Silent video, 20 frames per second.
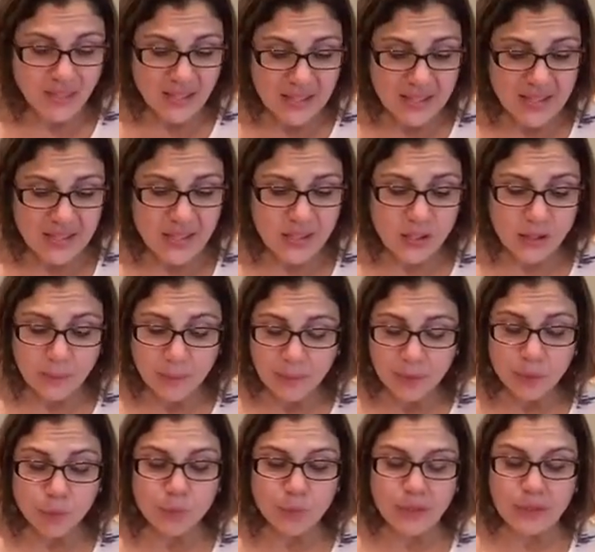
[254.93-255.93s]
this is
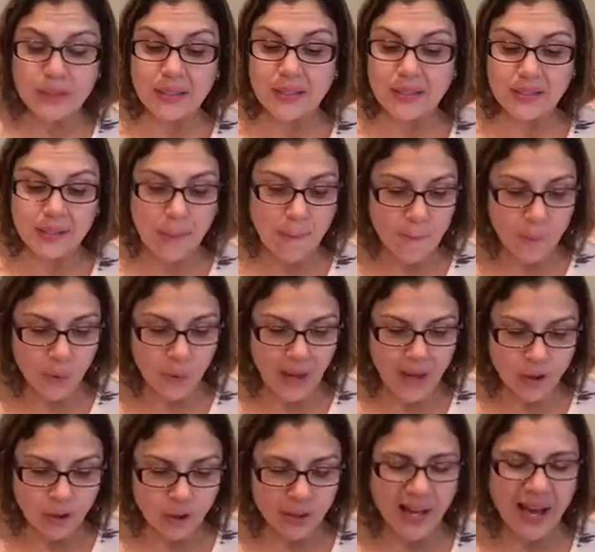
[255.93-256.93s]
something really simple.
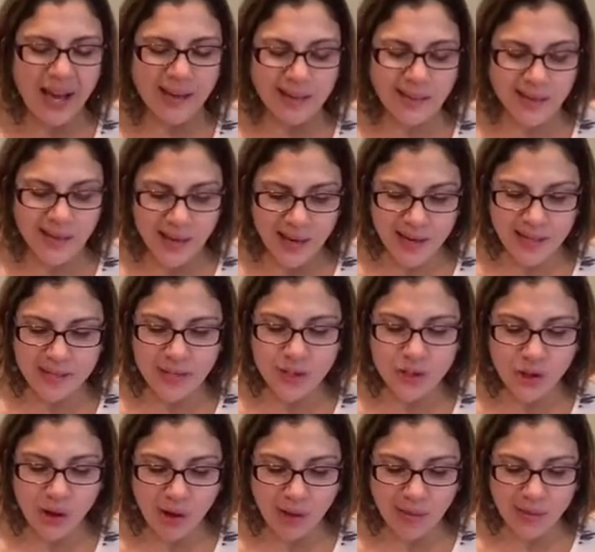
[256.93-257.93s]
Actually, I think I
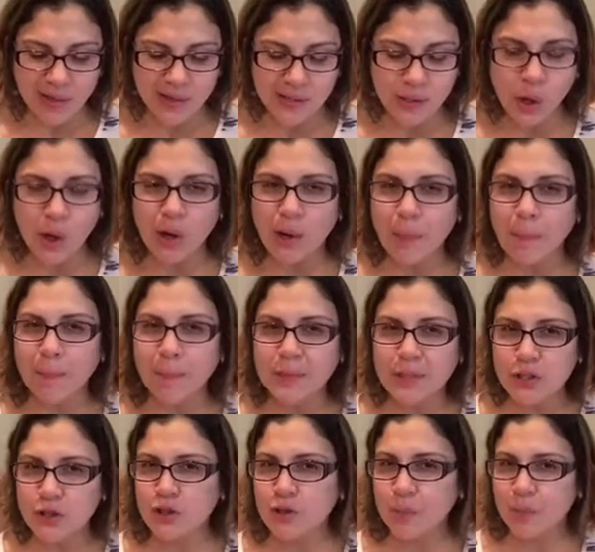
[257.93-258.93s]
saw this on
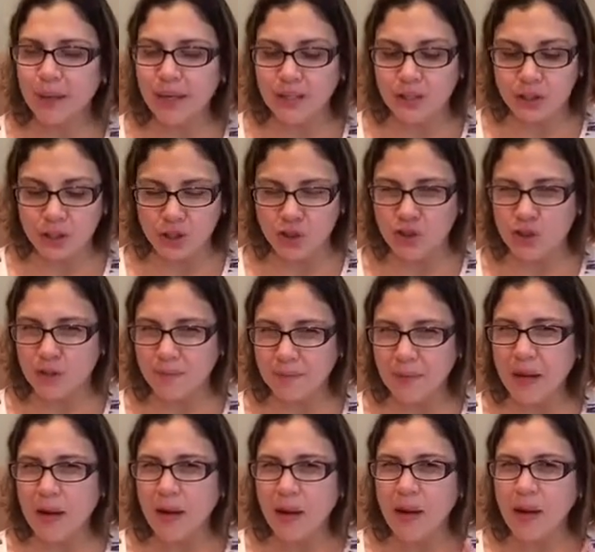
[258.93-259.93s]
Teacher Pay Teacher
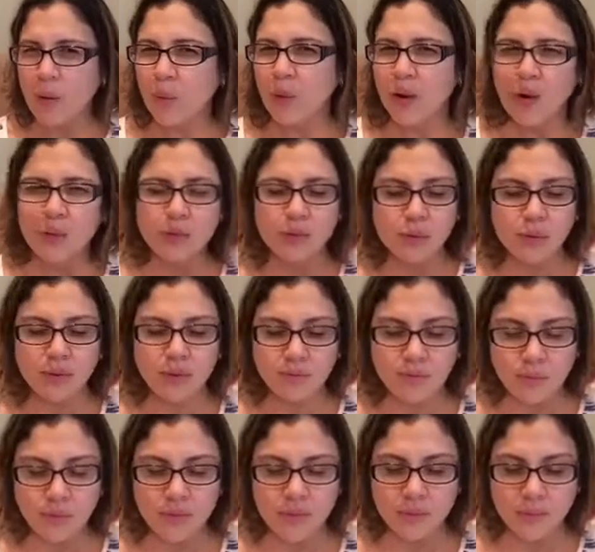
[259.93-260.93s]
when I was looking
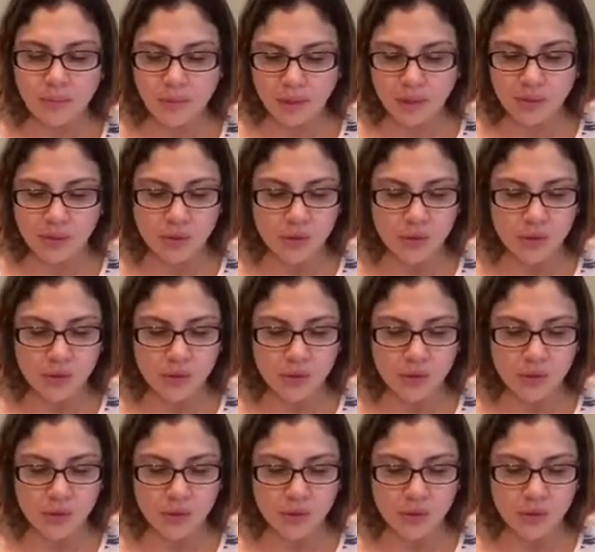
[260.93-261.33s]
for something.